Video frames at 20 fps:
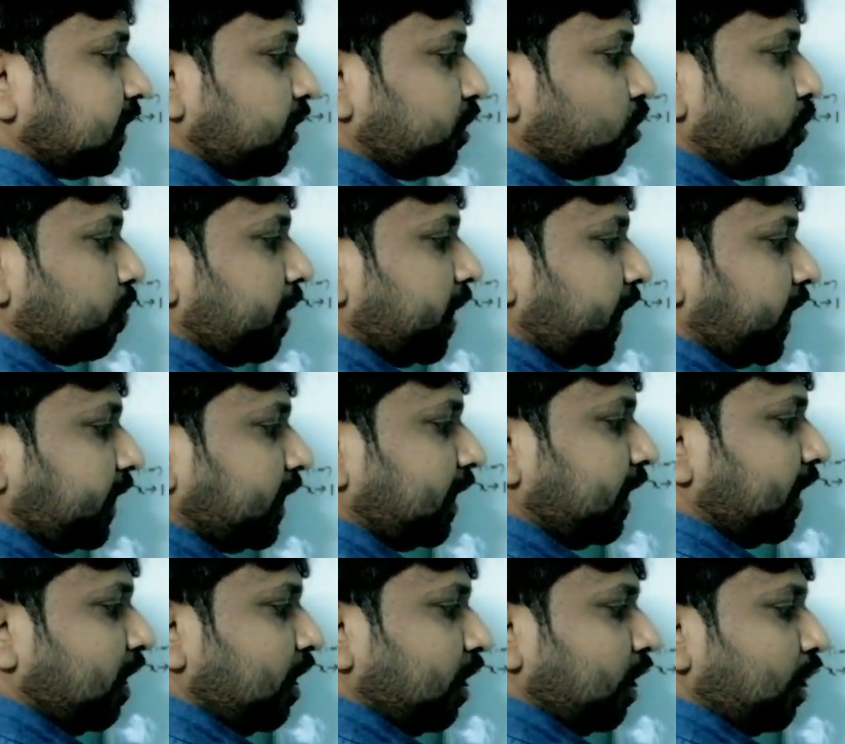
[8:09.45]
in the
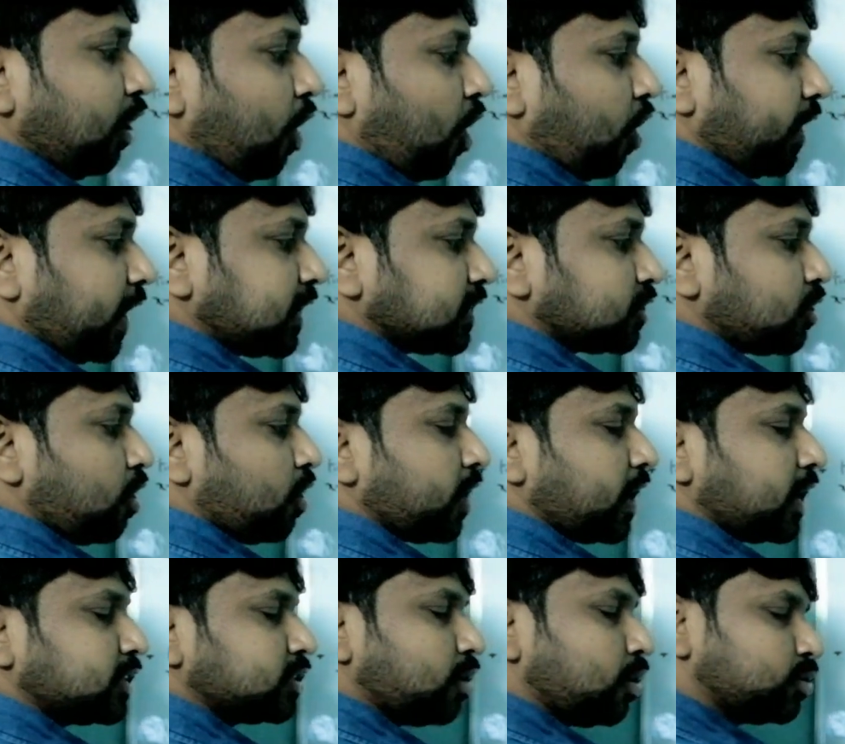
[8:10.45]
numerator, log x
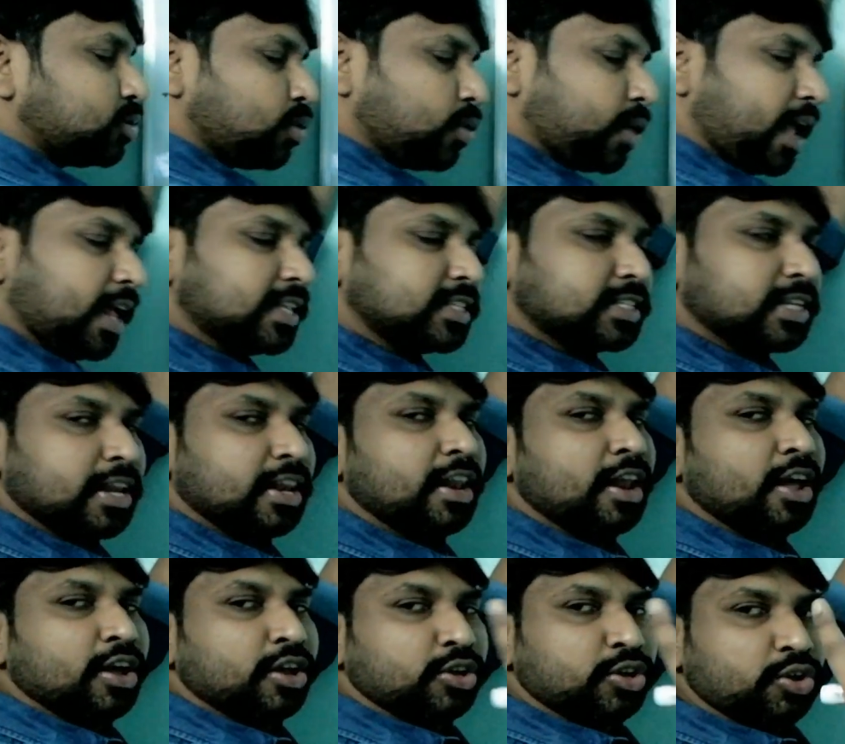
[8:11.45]
log x also
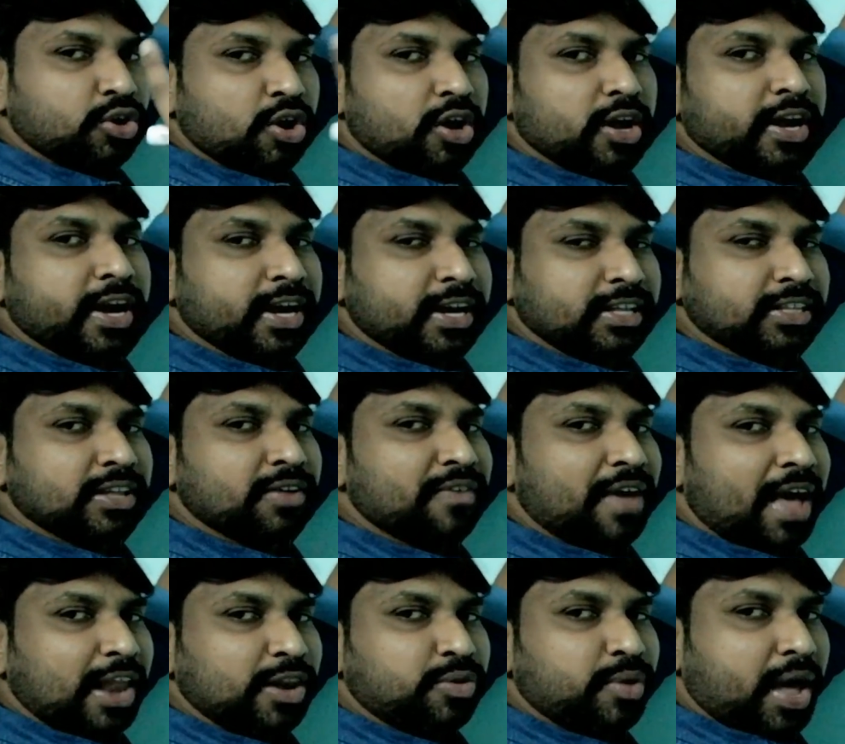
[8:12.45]
cancel. You are getting the
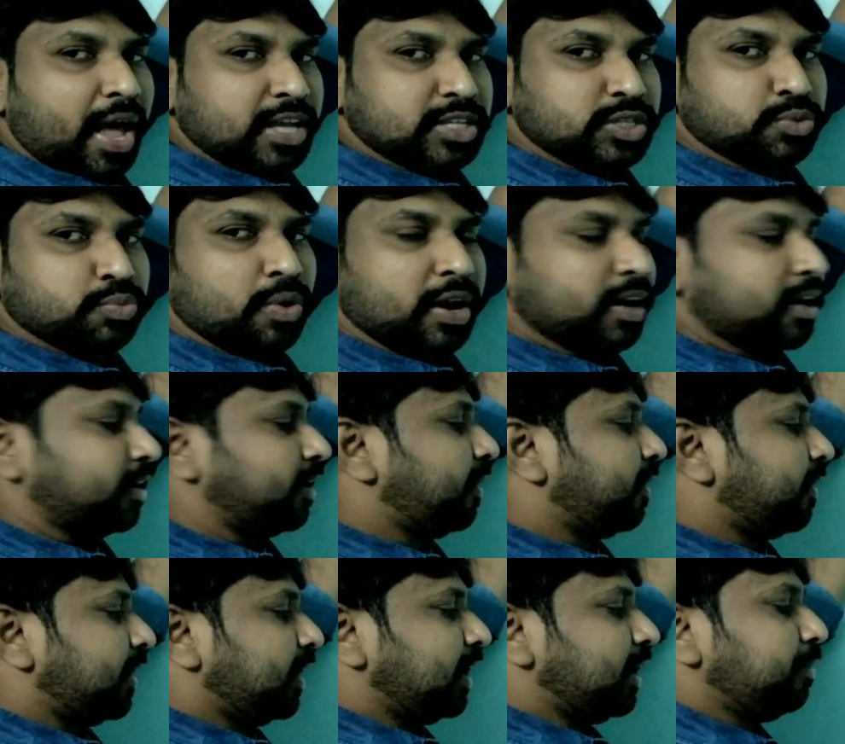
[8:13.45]
value as one.
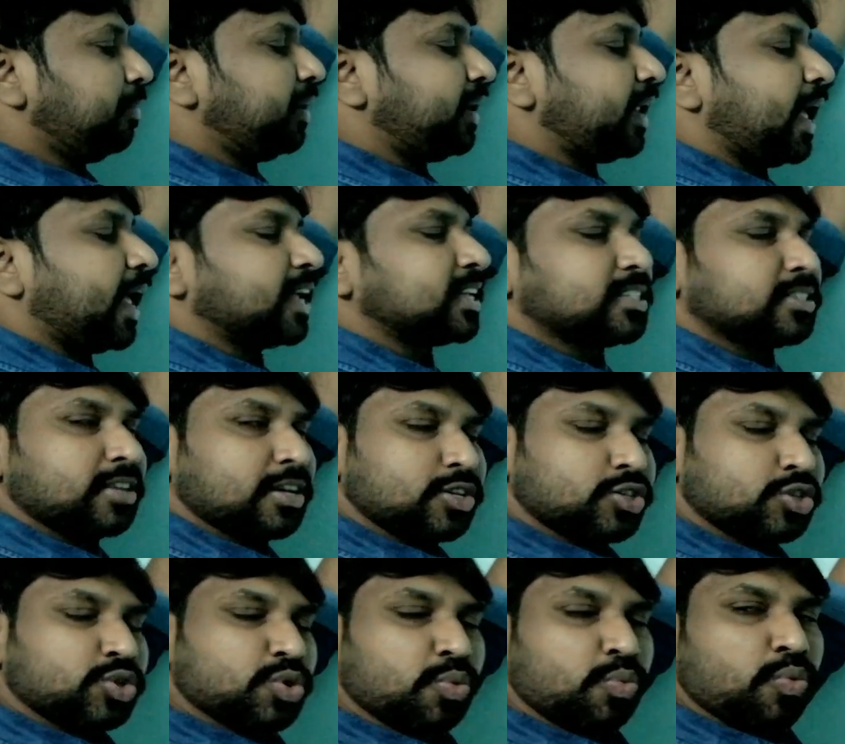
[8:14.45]
Limit x
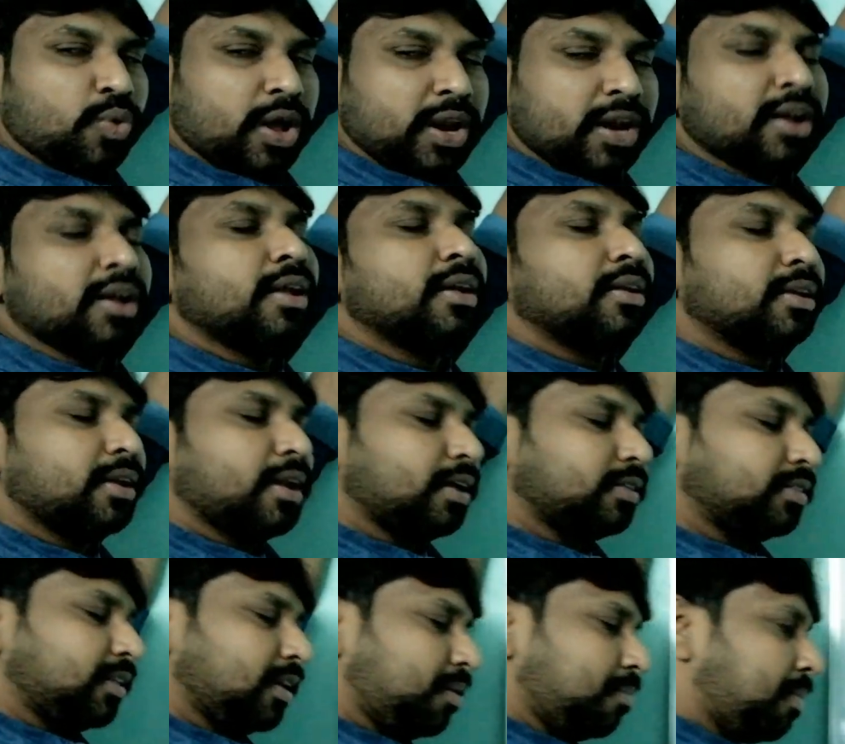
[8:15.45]
tends to one,
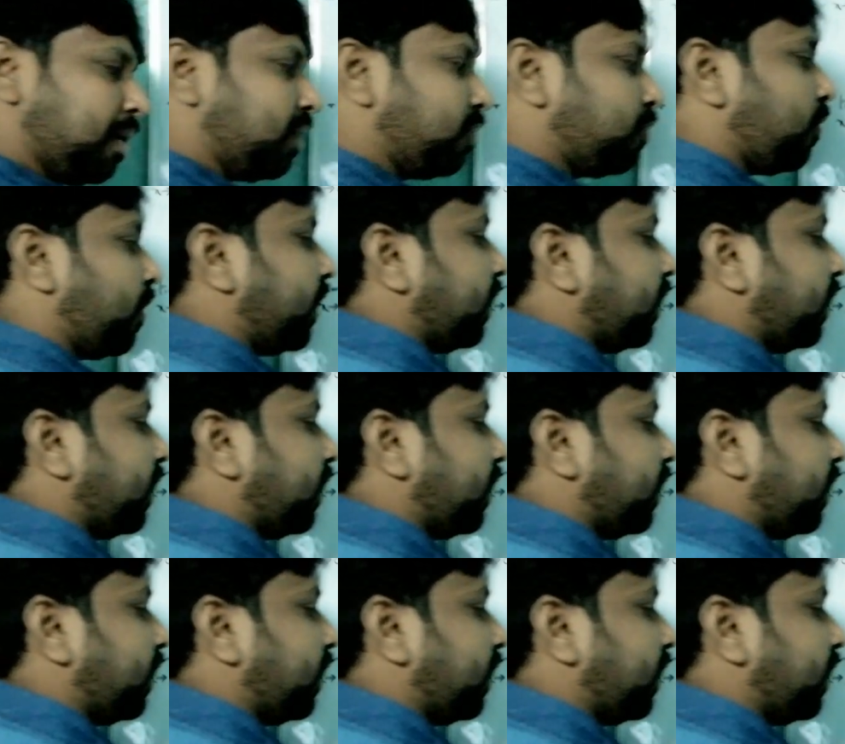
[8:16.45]
nothing but